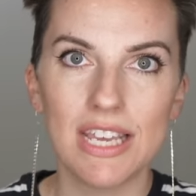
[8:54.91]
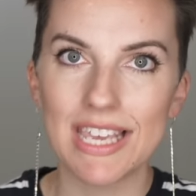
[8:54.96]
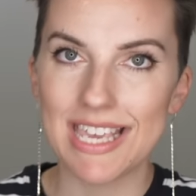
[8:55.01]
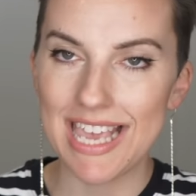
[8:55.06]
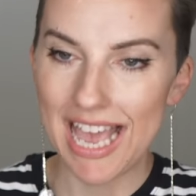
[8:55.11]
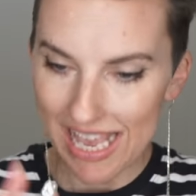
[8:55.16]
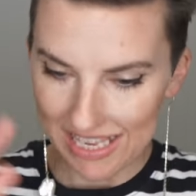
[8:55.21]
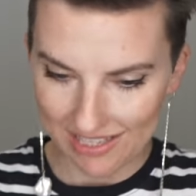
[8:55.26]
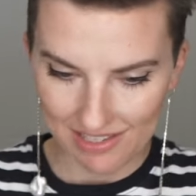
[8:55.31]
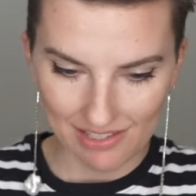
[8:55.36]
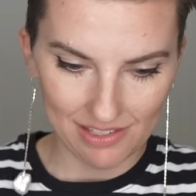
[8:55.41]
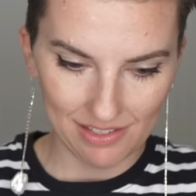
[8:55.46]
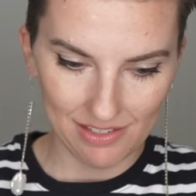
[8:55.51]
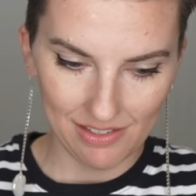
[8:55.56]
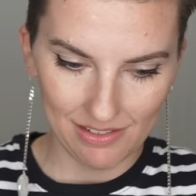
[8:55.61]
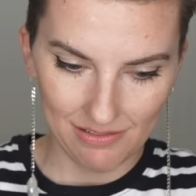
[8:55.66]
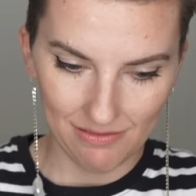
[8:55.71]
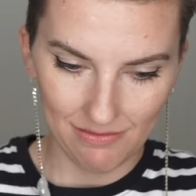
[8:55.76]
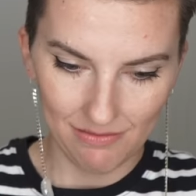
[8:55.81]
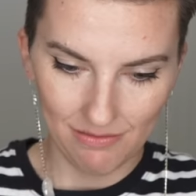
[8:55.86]

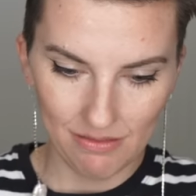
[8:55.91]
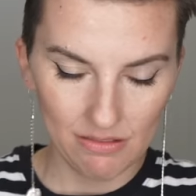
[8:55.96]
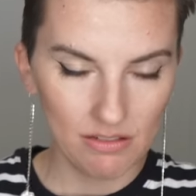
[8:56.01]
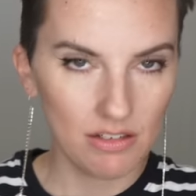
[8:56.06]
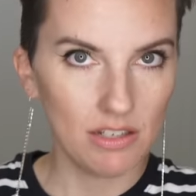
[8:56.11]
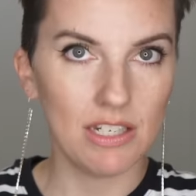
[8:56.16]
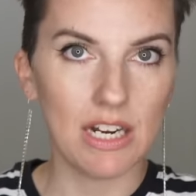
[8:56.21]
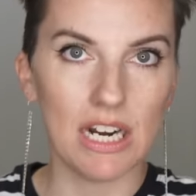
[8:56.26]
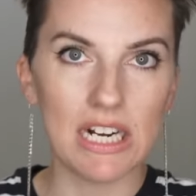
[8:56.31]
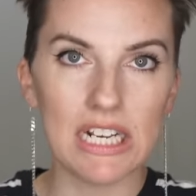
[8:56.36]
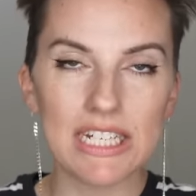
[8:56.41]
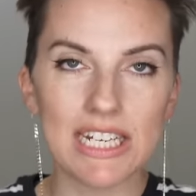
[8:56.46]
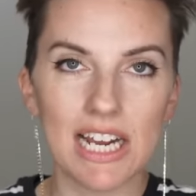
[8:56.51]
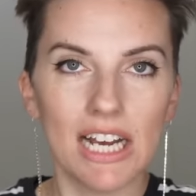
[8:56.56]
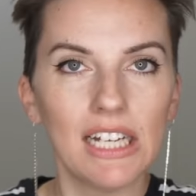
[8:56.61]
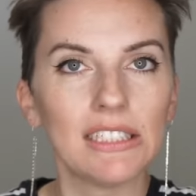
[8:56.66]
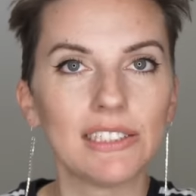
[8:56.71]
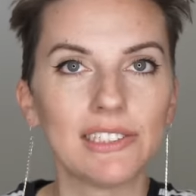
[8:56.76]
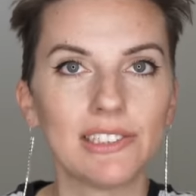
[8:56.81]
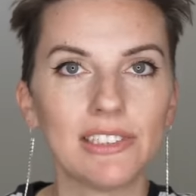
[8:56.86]
Yes, done and
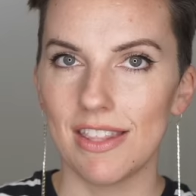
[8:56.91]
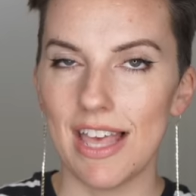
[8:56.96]
done.